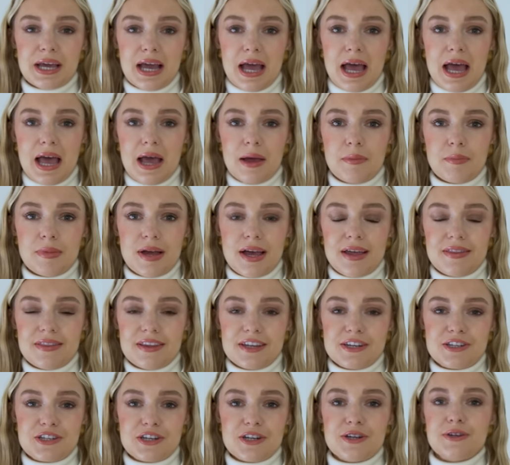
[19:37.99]
and
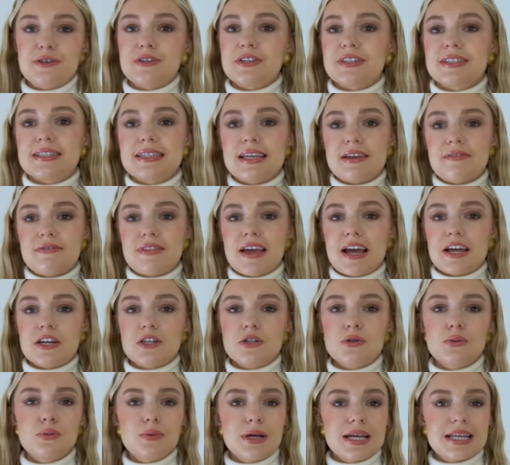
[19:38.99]
they do just give that
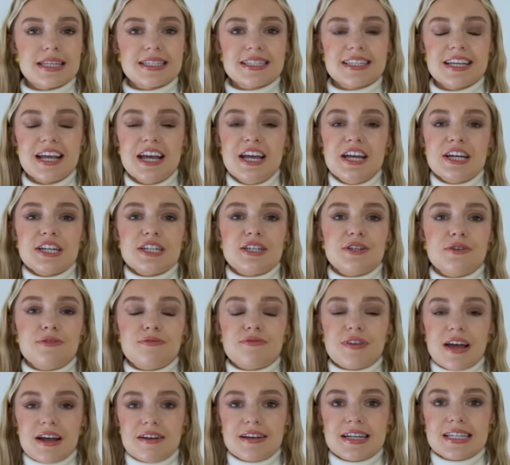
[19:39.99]
twist to a
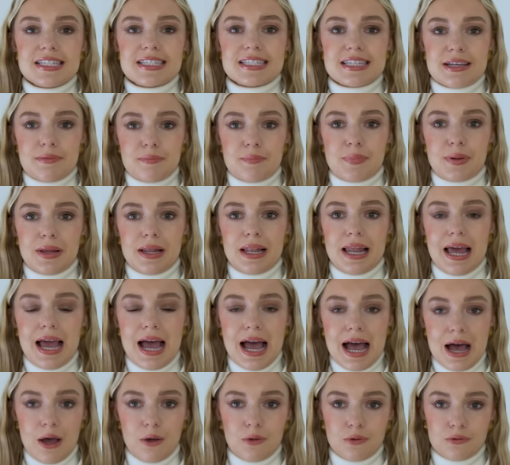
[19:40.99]
very simple
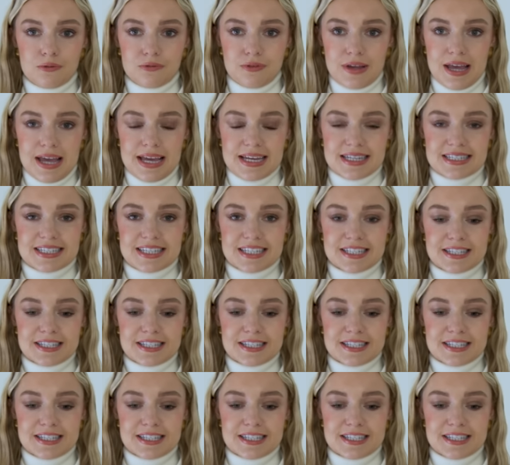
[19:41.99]
outfit.